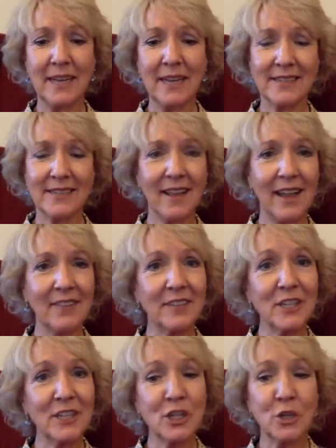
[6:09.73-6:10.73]
life
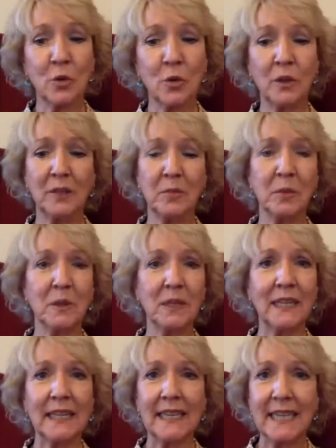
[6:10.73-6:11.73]

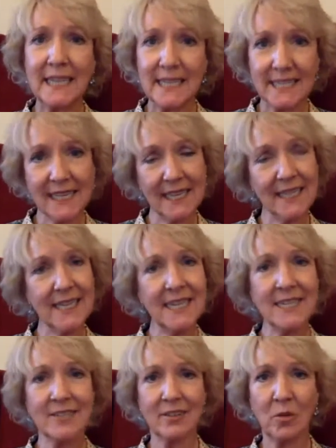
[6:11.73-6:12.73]
enjoyable and easy. And
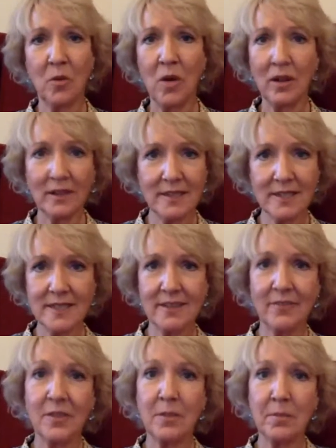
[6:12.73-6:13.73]
these are qualities of the